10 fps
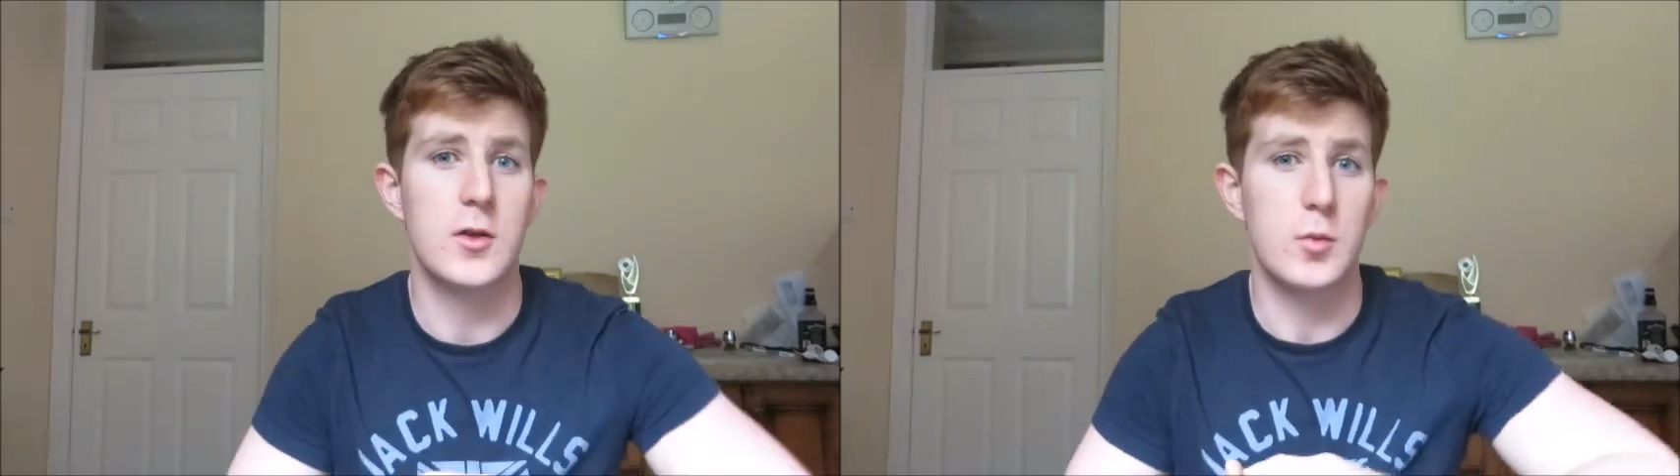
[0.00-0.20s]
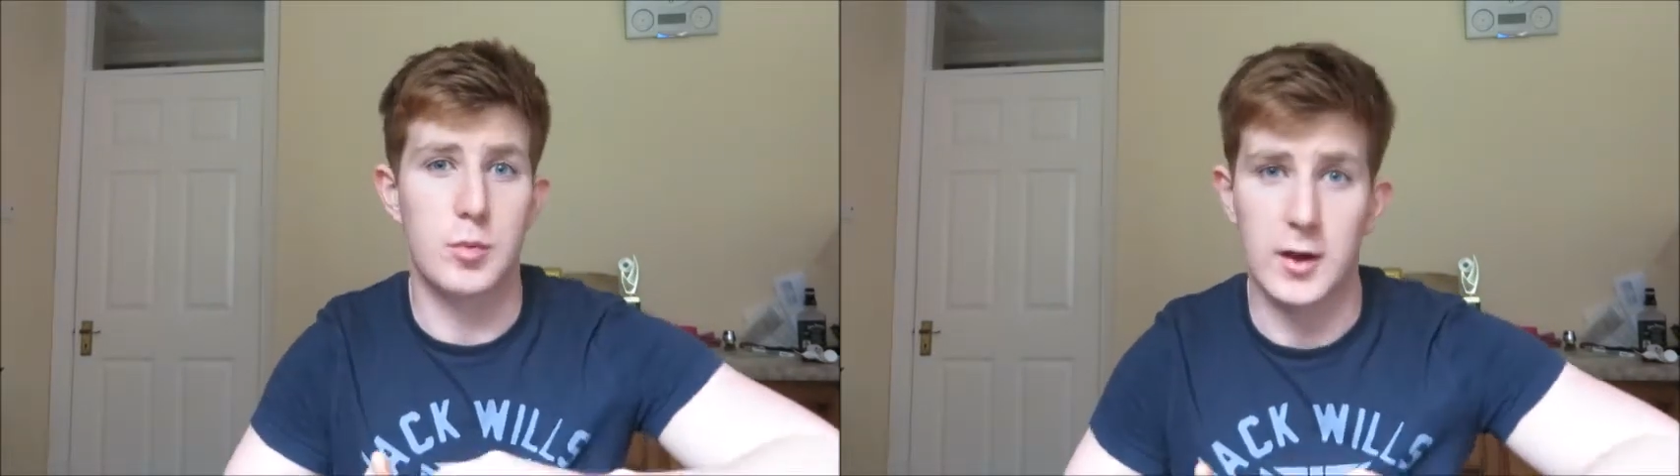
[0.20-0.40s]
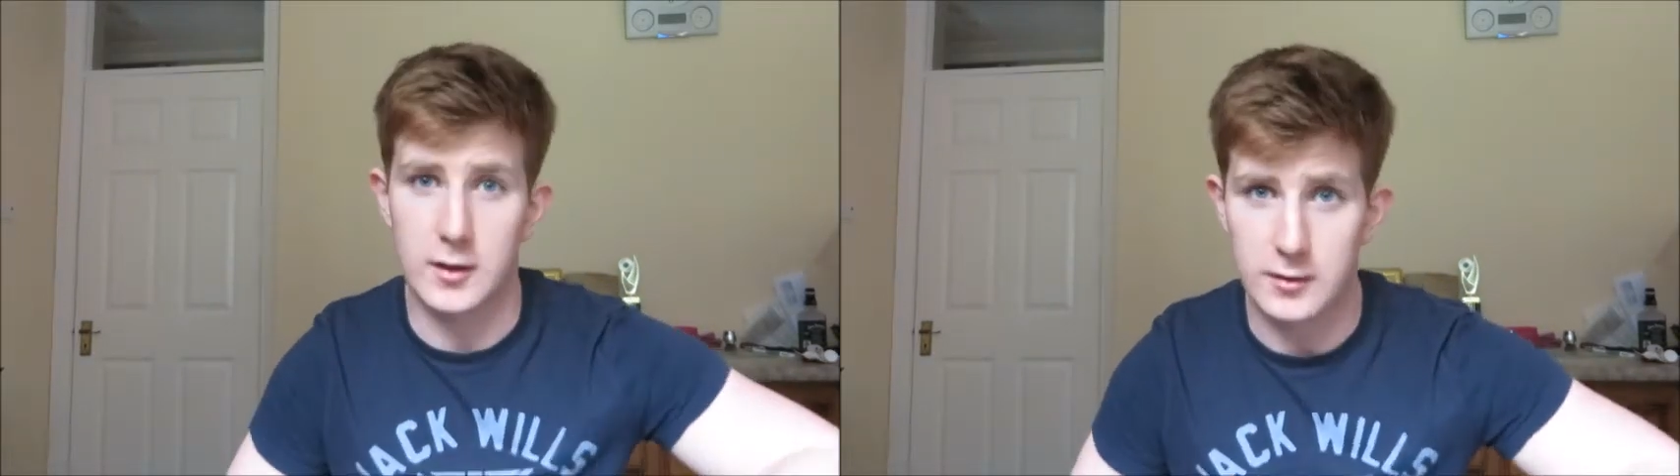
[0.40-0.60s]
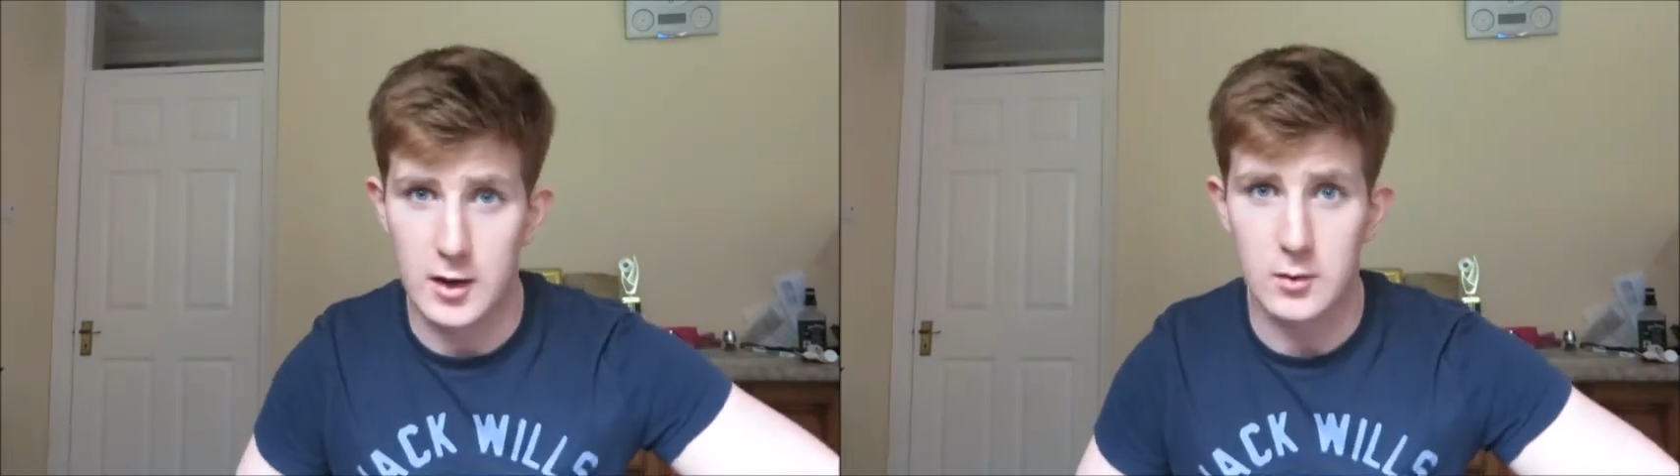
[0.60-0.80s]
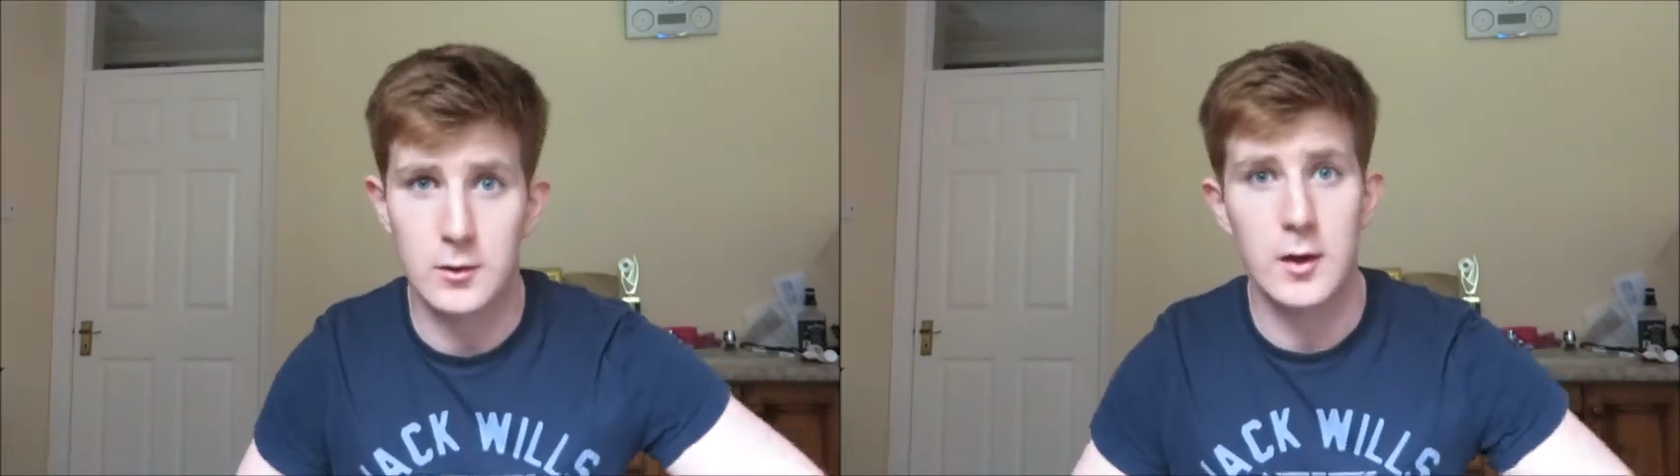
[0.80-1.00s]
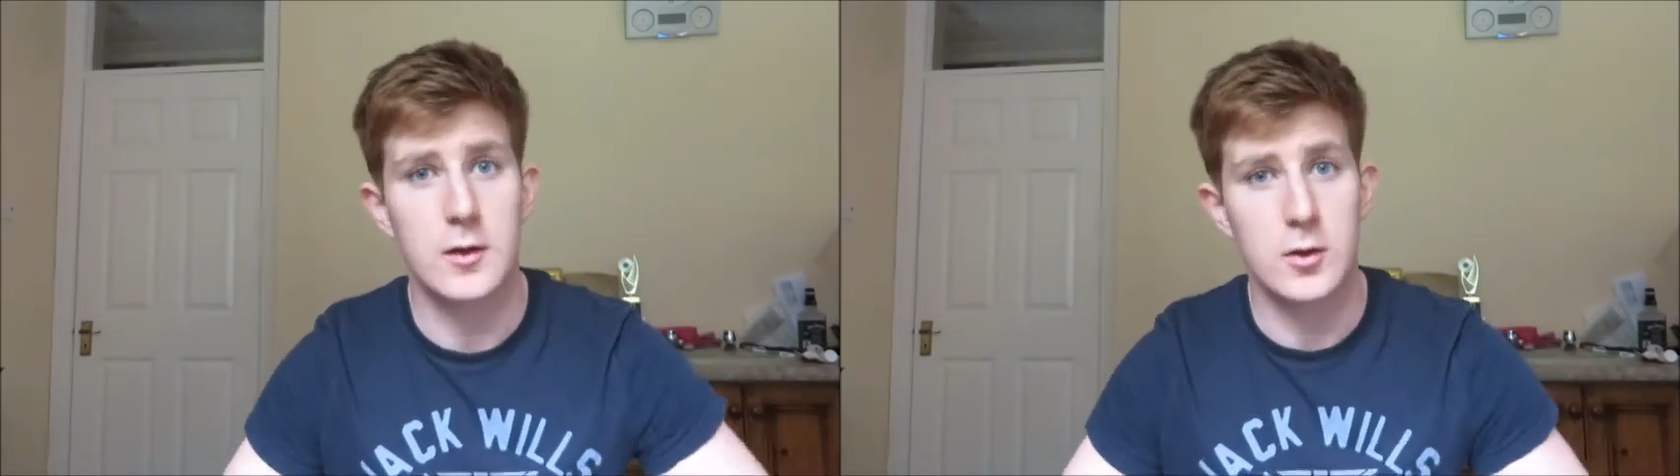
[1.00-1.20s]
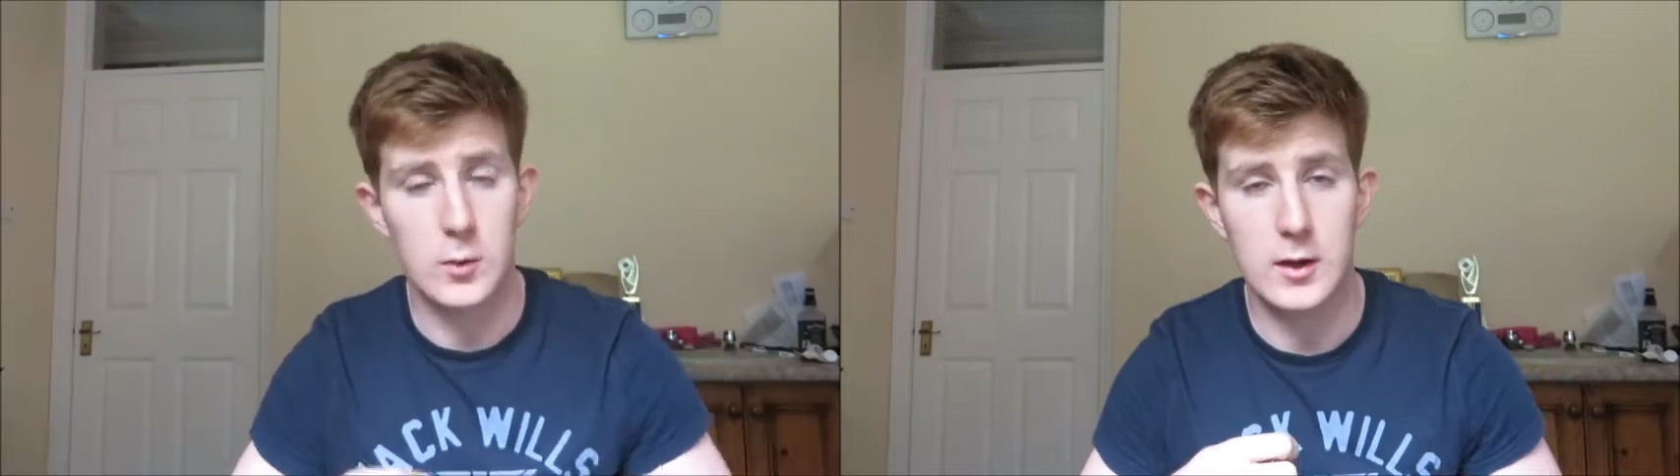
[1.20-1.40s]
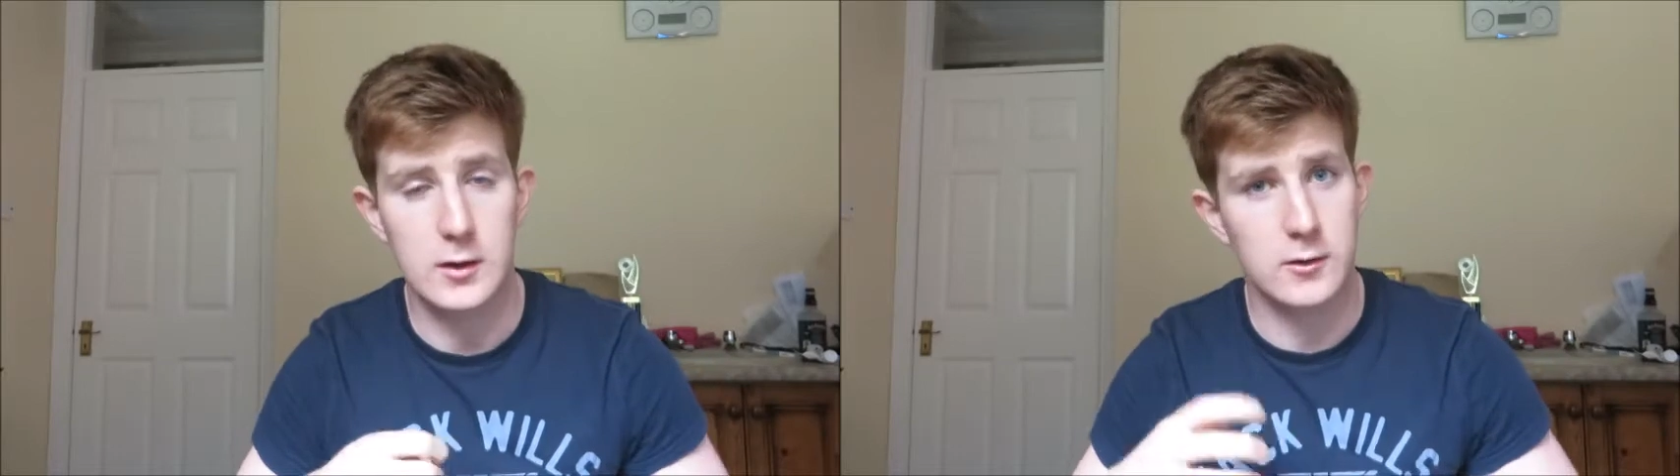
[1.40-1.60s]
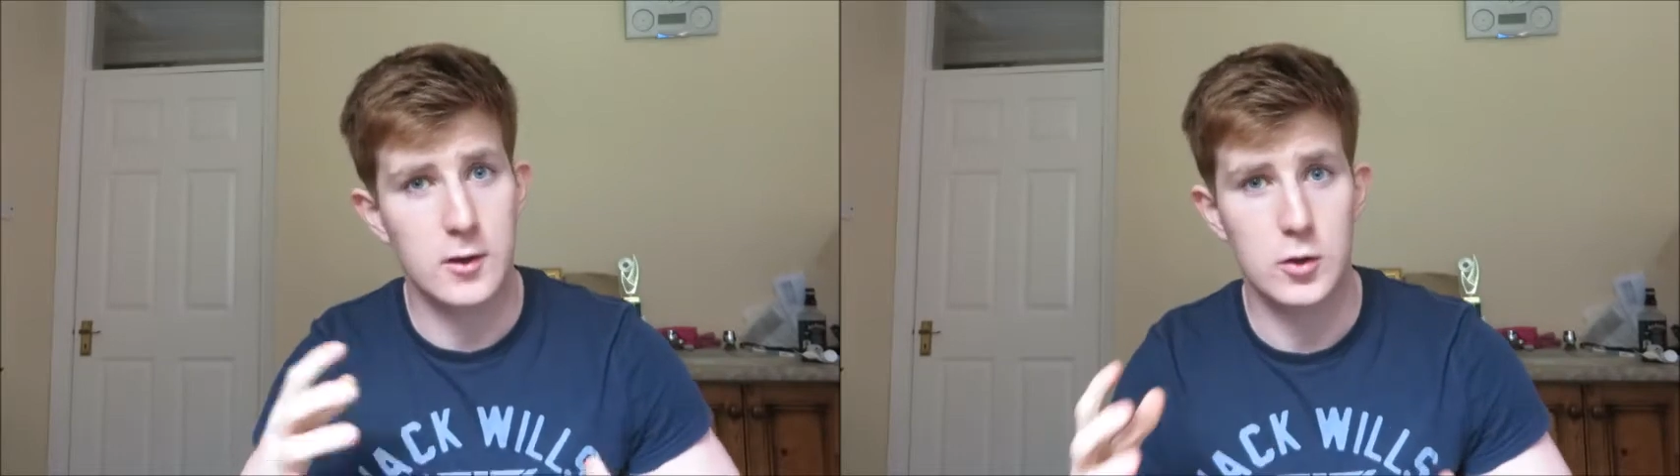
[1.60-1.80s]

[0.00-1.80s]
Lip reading: You break it down, you eat,